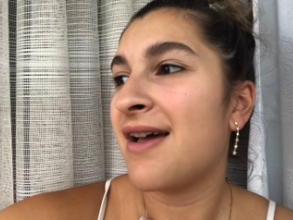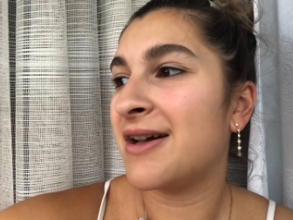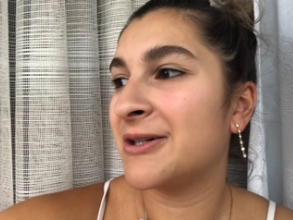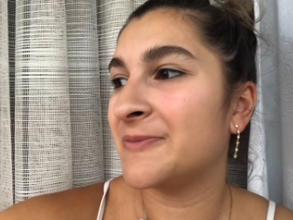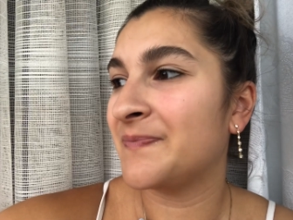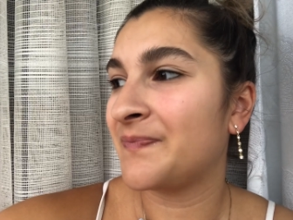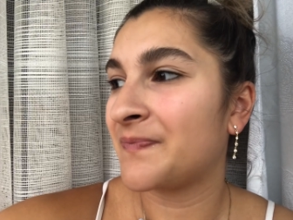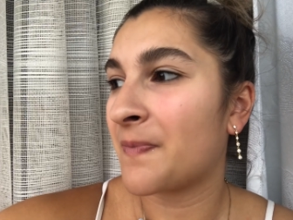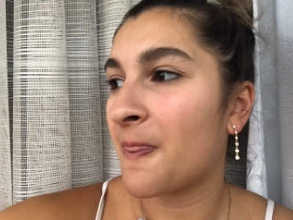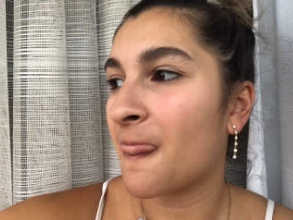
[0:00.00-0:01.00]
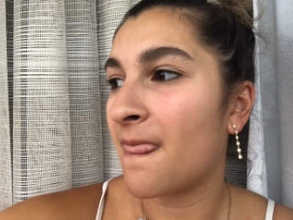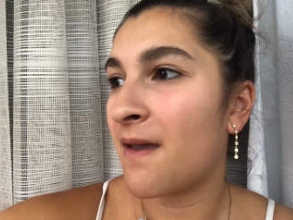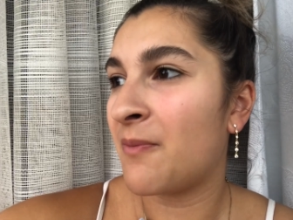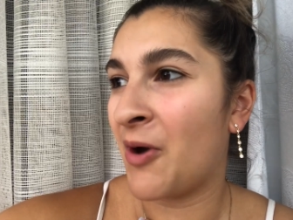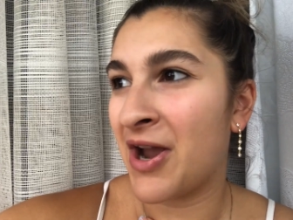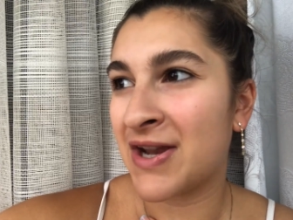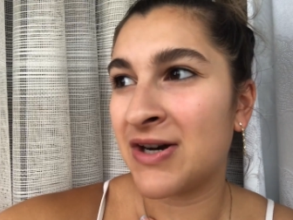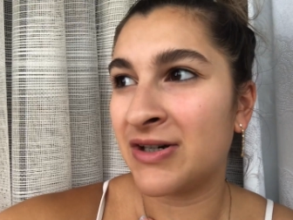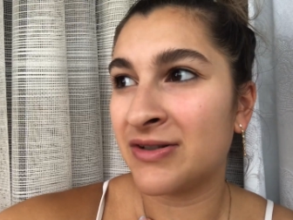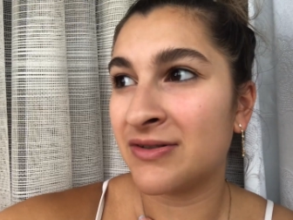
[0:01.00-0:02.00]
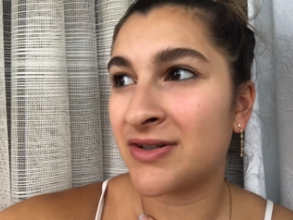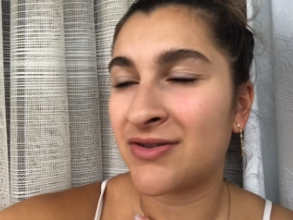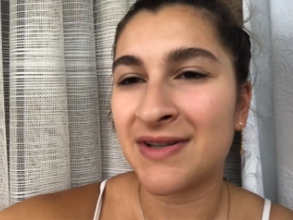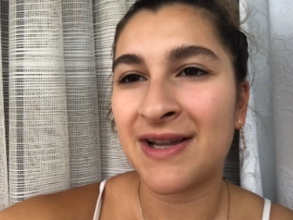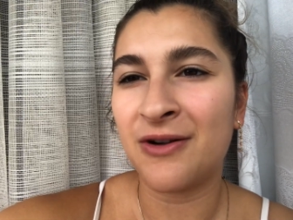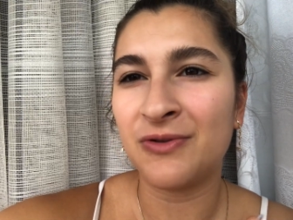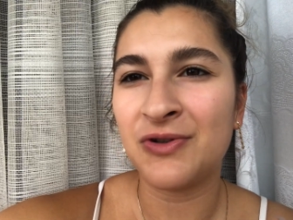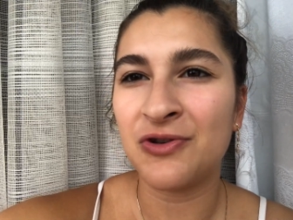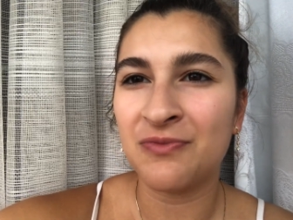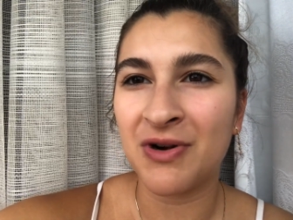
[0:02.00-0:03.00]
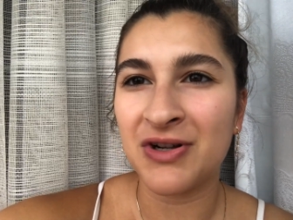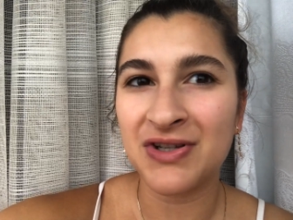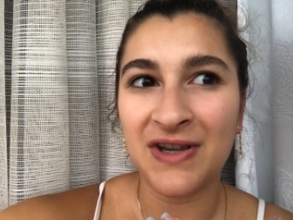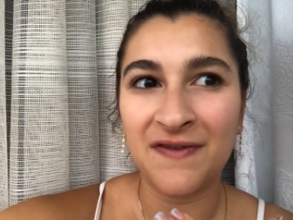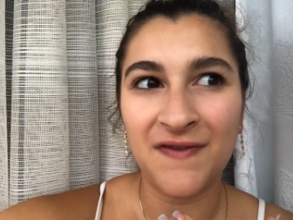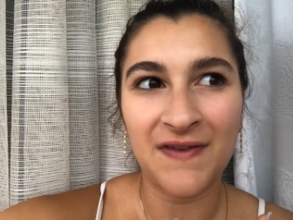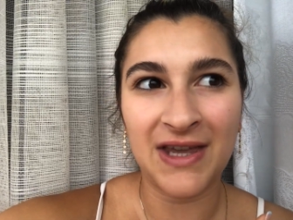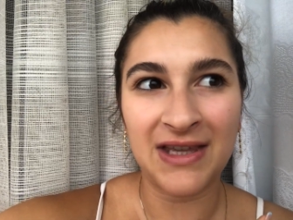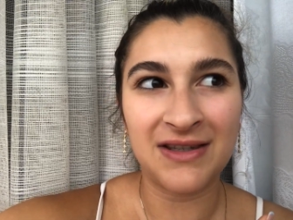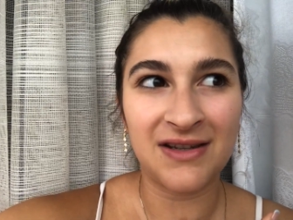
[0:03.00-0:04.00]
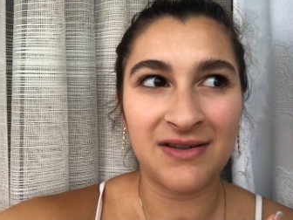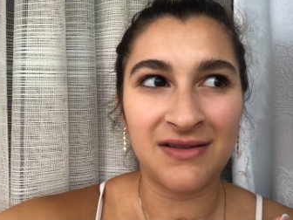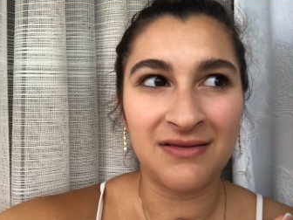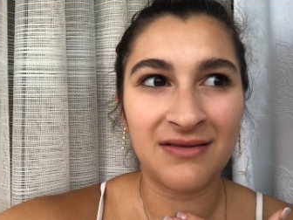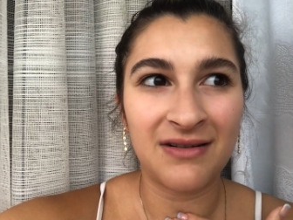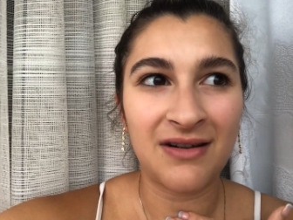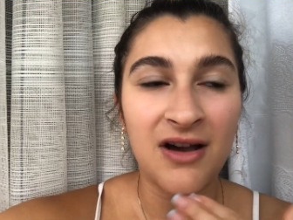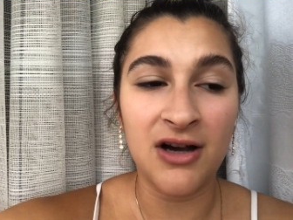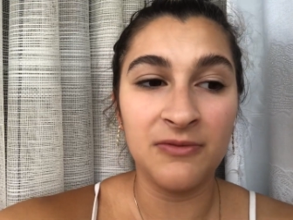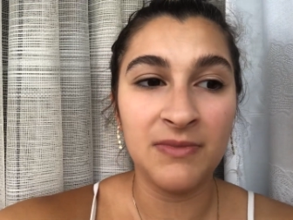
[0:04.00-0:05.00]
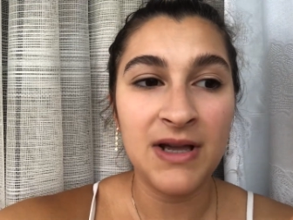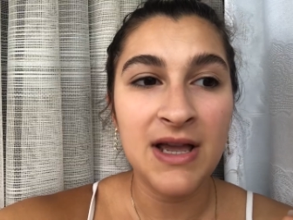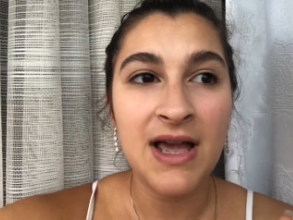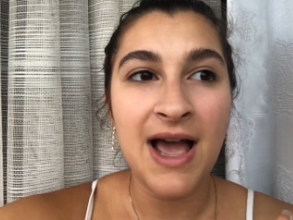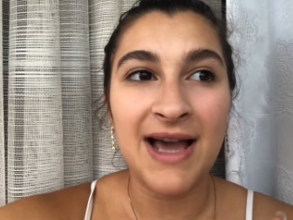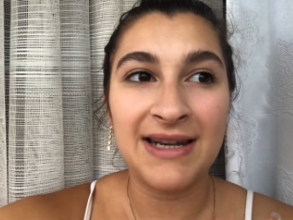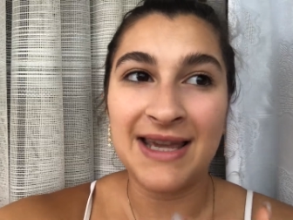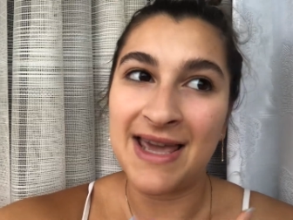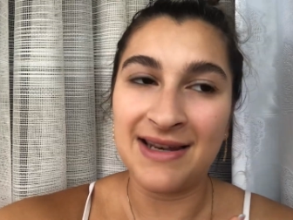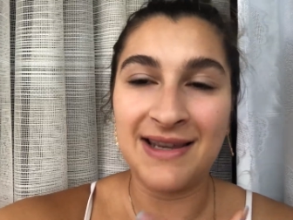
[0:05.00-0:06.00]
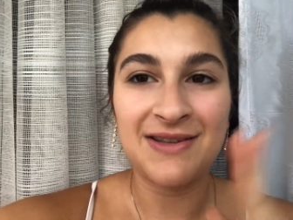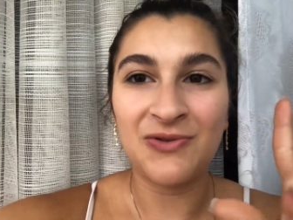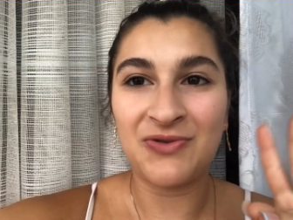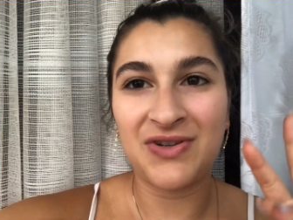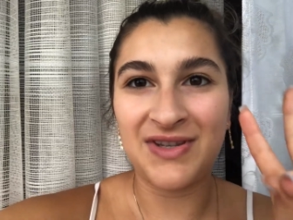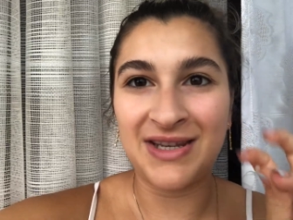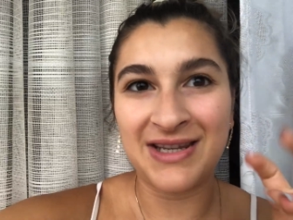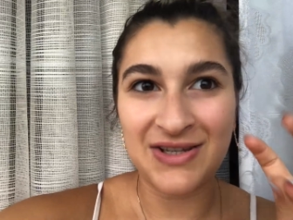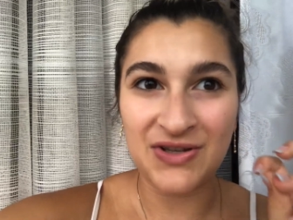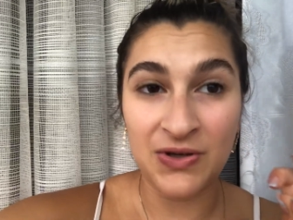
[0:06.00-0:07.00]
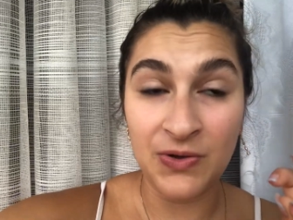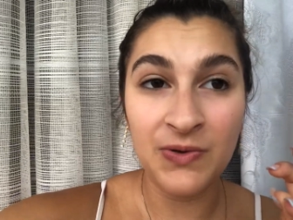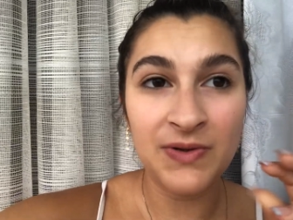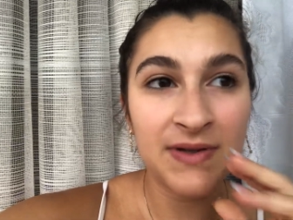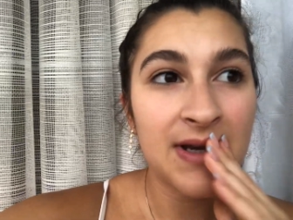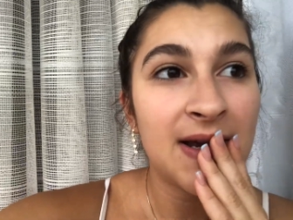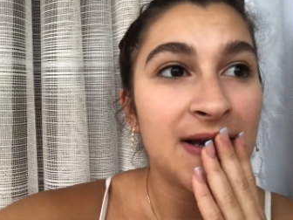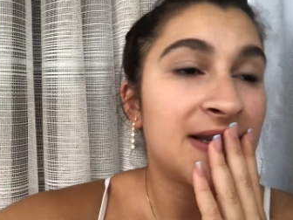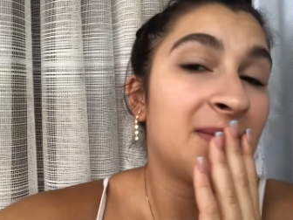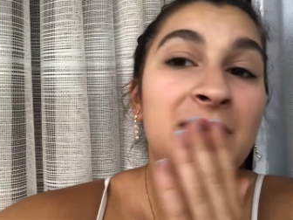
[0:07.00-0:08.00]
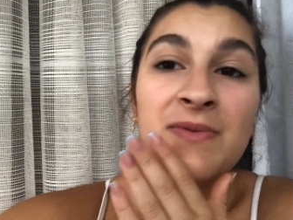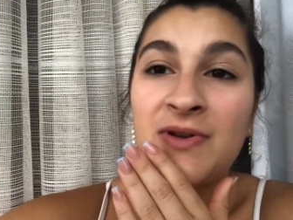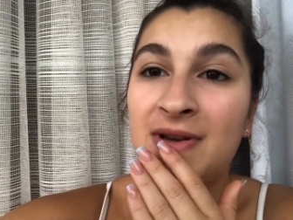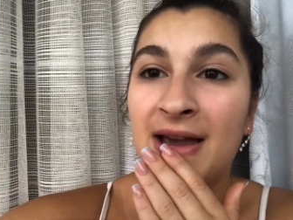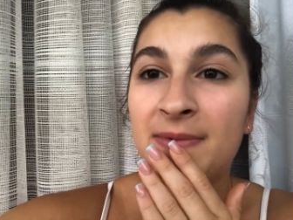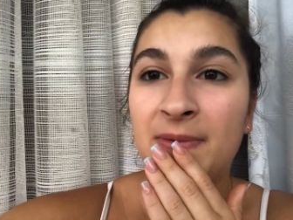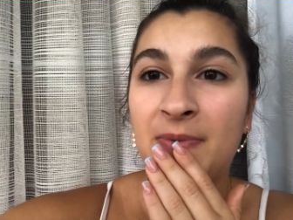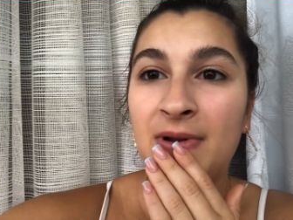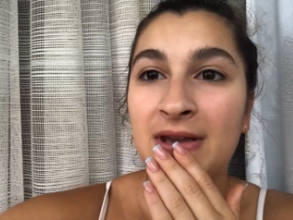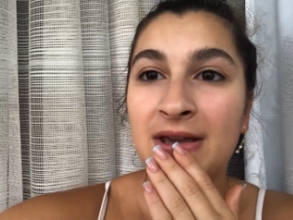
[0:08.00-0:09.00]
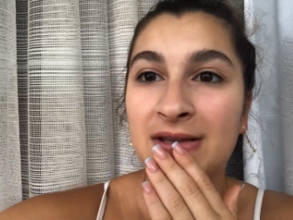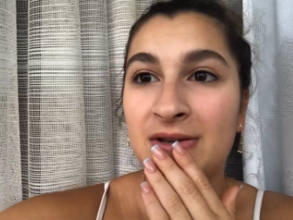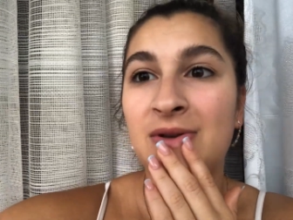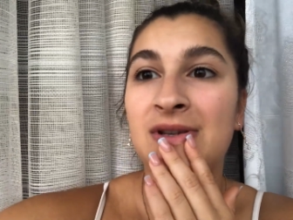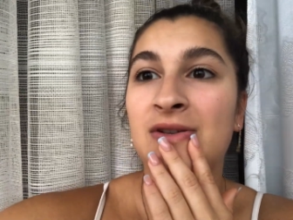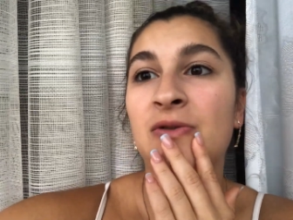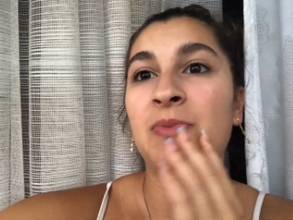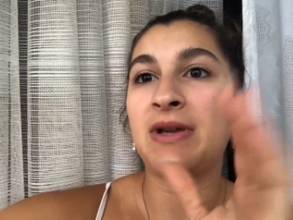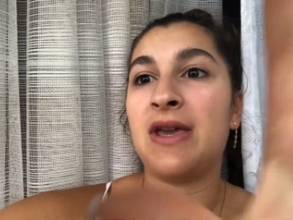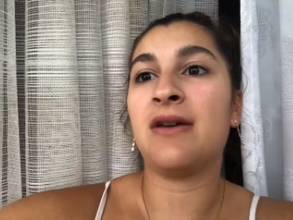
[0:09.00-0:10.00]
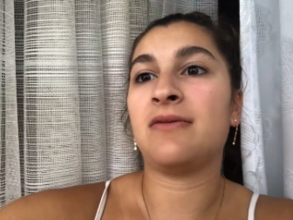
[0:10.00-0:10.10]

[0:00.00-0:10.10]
um, but I can't stress out too much if it doesn't come. And again, it's not just an excuse. Sometimes you can be putting excuses on, but yeah.